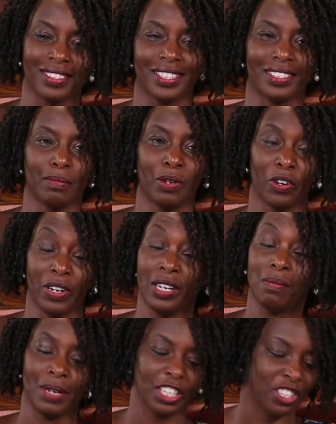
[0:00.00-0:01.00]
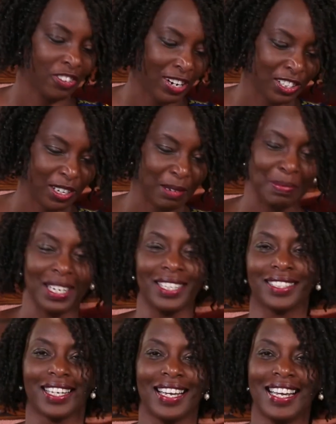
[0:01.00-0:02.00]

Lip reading: Sister Maureen, may she rest in peace,